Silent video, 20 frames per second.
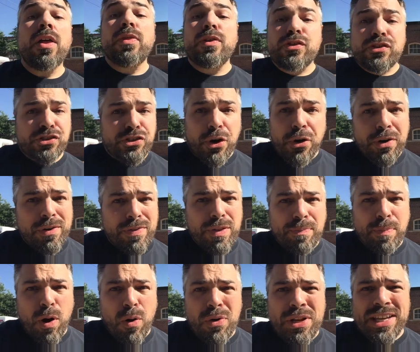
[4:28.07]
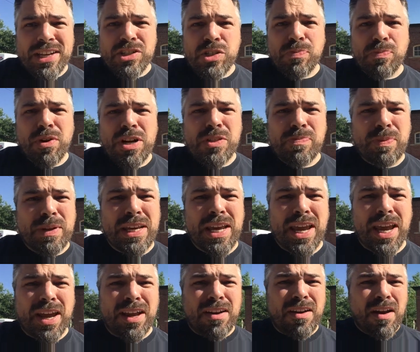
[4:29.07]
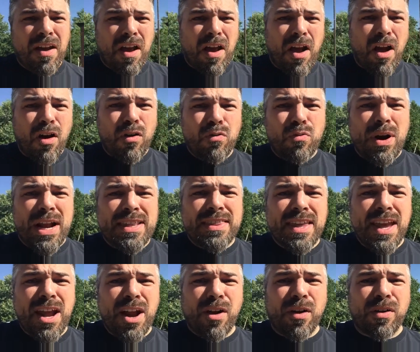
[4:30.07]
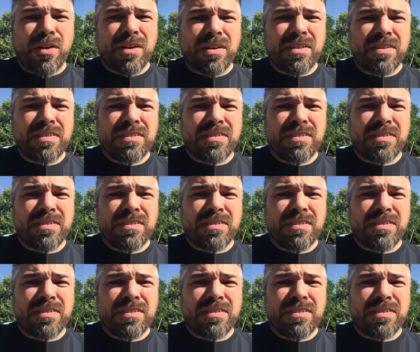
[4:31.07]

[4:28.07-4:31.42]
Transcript: The start of the Pony Express began right there.